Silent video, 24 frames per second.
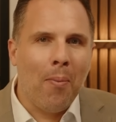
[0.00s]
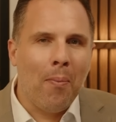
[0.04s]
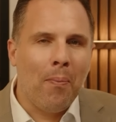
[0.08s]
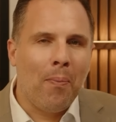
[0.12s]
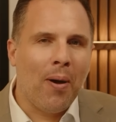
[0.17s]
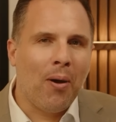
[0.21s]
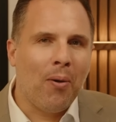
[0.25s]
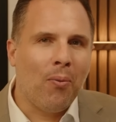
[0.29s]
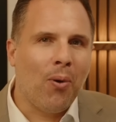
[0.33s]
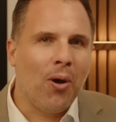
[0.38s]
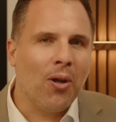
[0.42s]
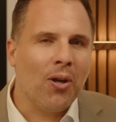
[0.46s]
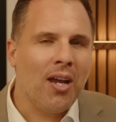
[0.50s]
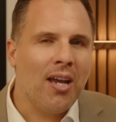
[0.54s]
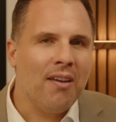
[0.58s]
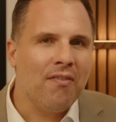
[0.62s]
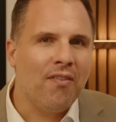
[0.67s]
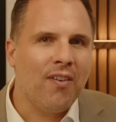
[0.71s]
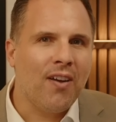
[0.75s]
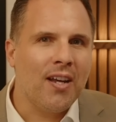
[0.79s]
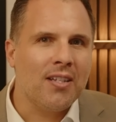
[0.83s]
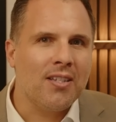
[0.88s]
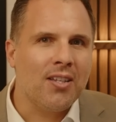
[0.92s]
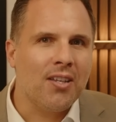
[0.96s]
But what I
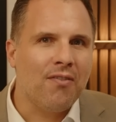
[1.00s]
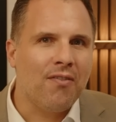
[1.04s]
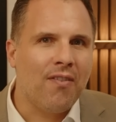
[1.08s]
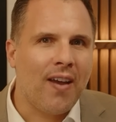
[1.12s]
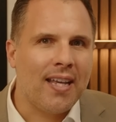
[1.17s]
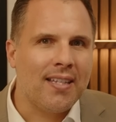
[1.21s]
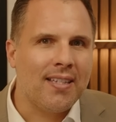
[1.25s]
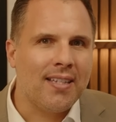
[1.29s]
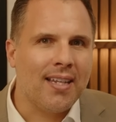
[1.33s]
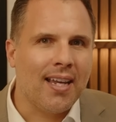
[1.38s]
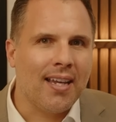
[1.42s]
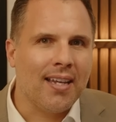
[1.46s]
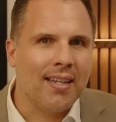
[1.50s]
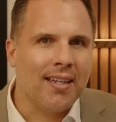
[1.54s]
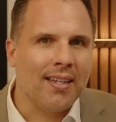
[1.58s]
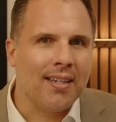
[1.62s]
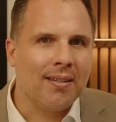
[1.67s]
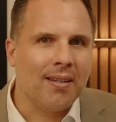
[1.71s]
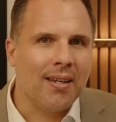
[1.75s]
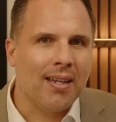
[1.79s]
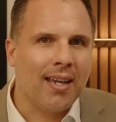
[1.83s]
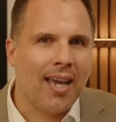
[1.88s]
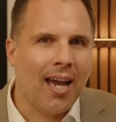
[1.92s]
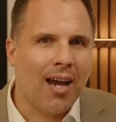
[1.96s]
find so
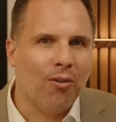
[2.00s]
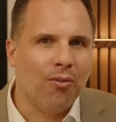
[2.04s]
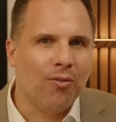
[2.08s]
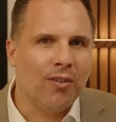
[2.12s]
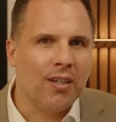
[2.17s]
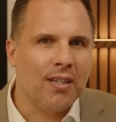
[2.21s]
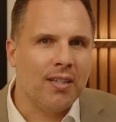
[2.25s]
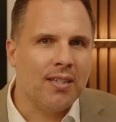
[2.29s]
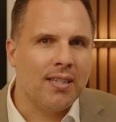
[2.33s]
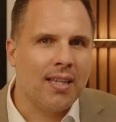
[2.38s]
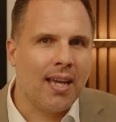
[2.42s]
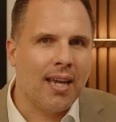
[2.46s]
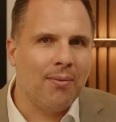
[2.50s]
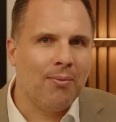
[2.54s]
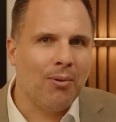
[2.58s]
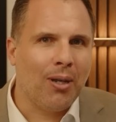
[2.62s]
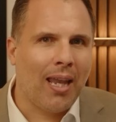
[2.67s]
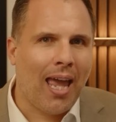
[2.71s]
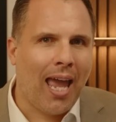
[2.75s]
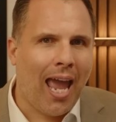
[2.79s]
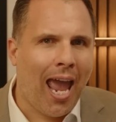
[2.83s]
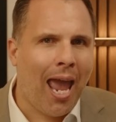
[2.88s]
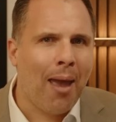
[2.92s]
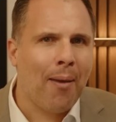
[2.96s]
fascinating, Calvin, is they will
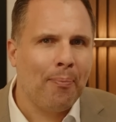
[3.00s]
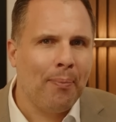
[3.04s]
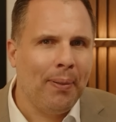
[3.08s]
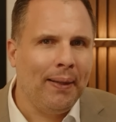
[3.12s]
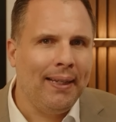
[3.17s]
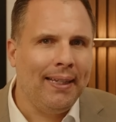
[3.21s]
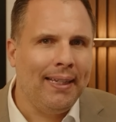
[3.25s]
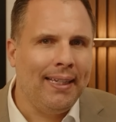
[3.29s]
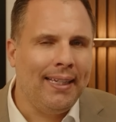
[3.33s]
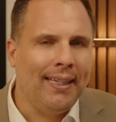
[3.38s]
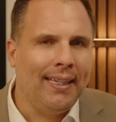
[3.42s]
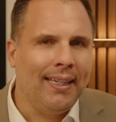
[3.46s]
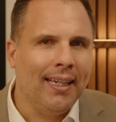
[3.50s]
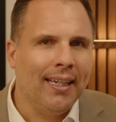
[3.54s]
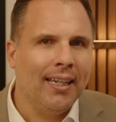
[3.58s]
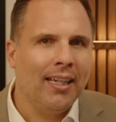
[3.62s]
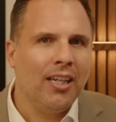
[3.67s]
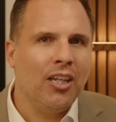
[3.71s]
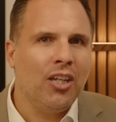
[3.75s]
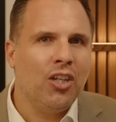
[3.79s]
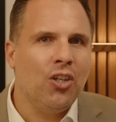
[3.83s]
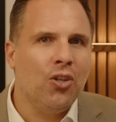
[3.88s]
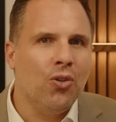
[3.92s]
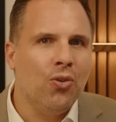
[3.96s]
happily
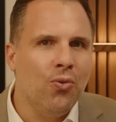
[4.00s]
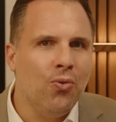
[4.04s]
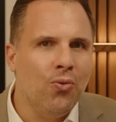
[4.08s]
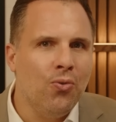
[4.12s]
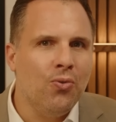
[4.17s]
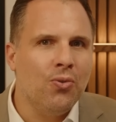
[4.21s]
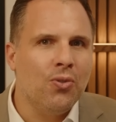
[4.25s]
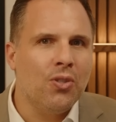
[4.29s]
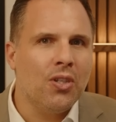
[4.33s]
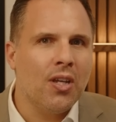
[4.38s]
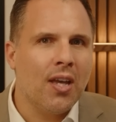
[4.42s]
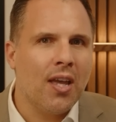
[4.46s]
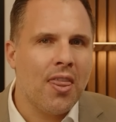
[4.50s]
use